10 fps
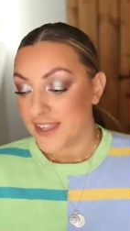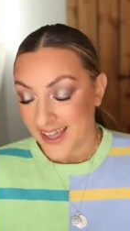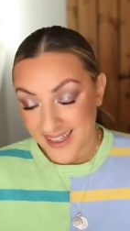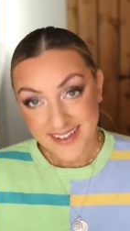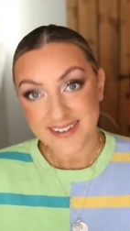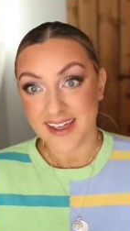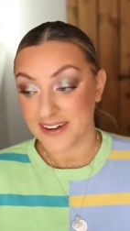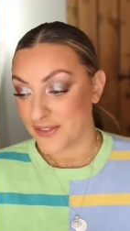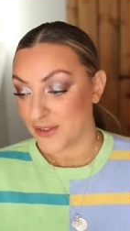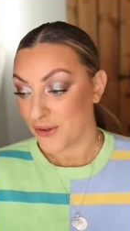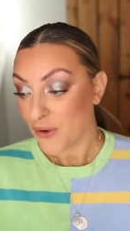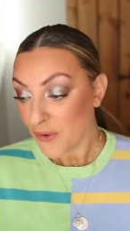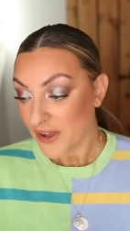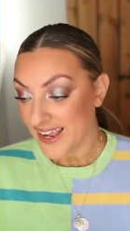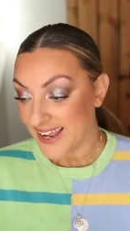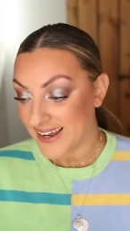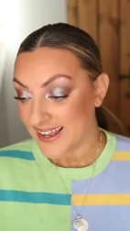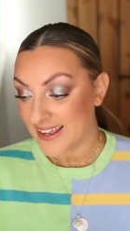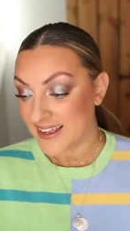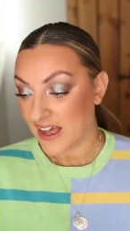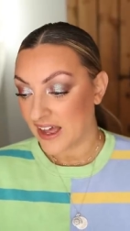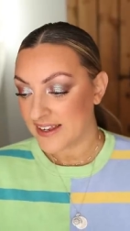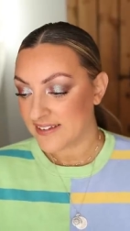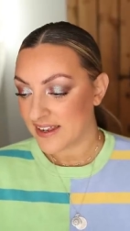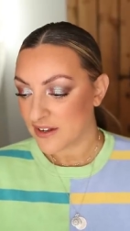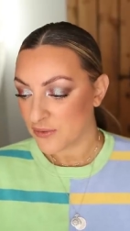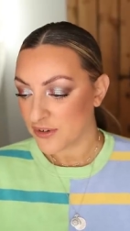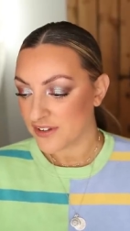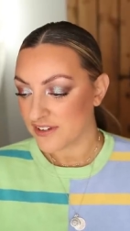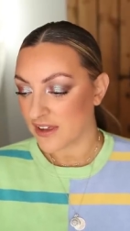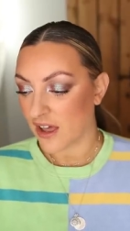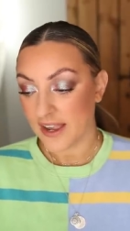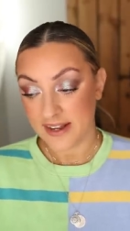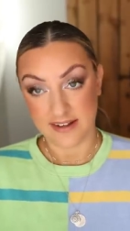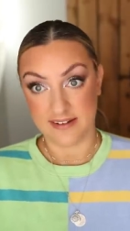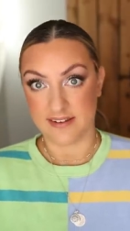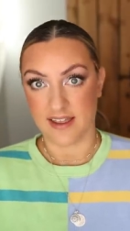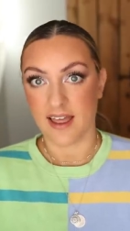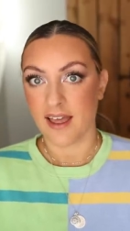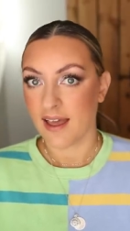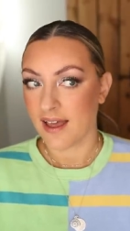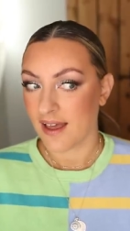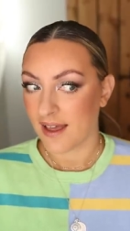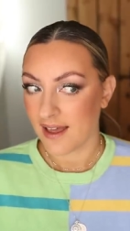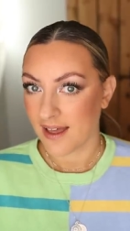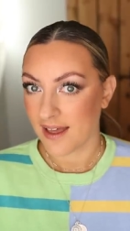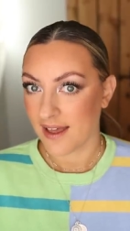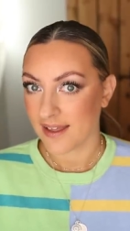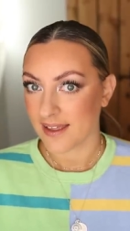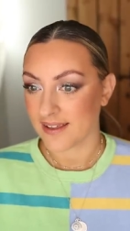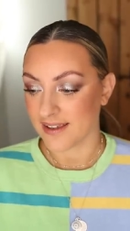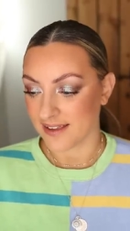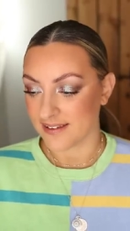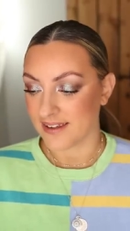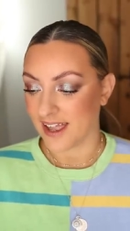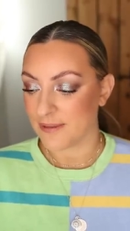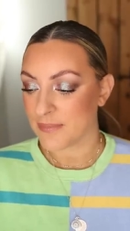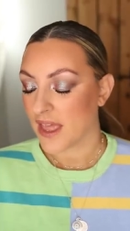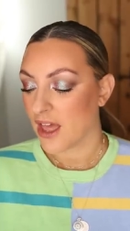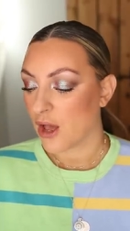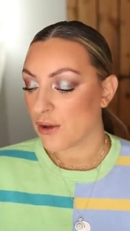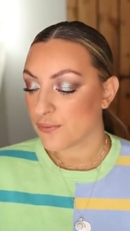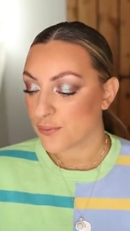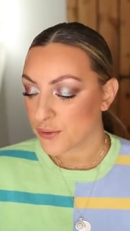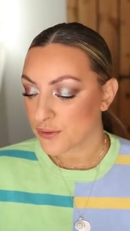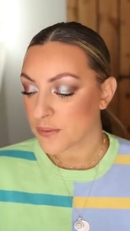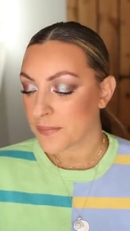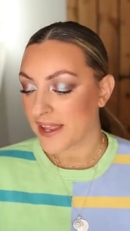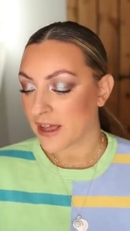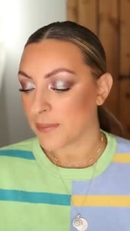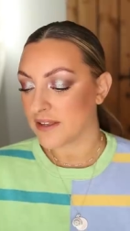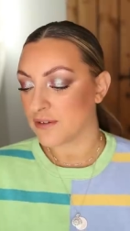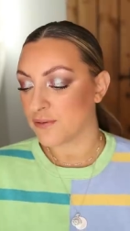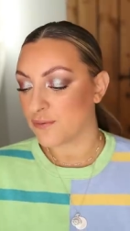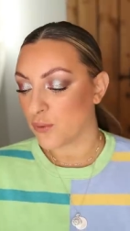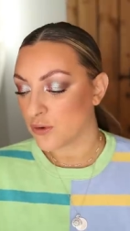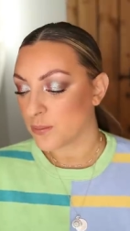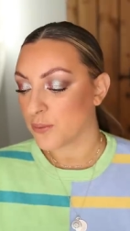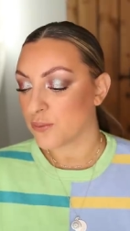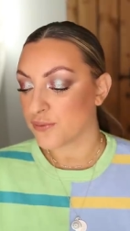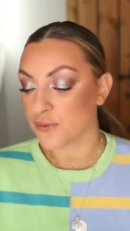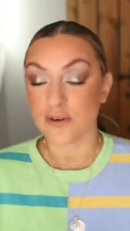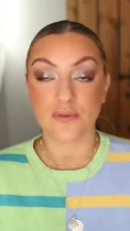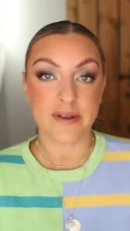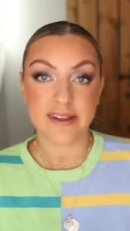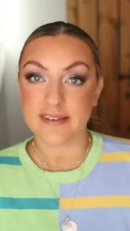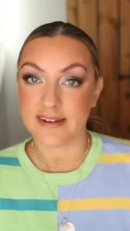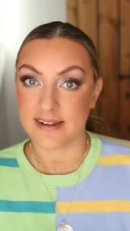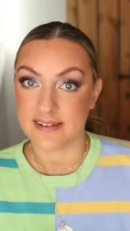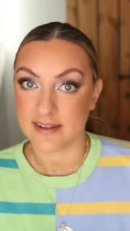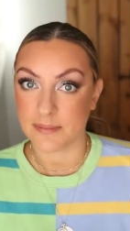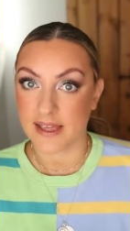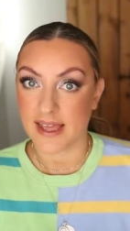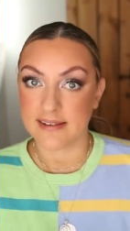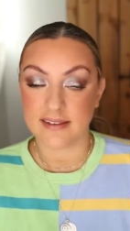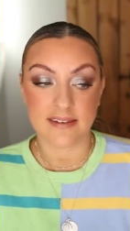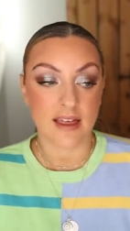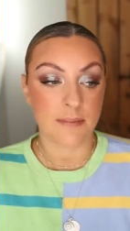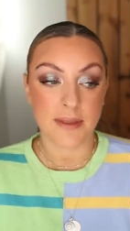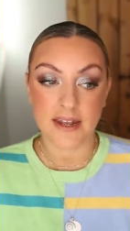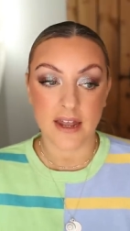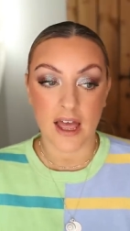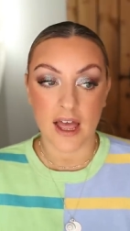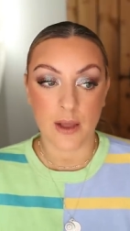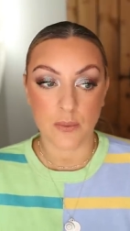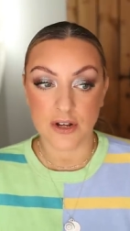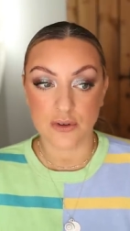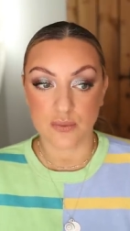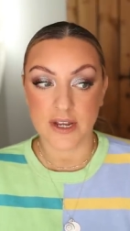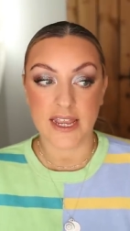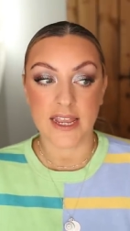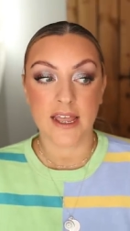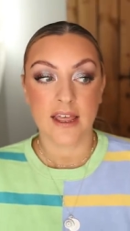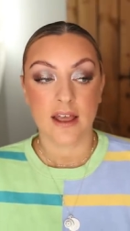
the other side of the coin itinerant islander nice name affordable makeup is affordable for a reason in some cases i mean i will agree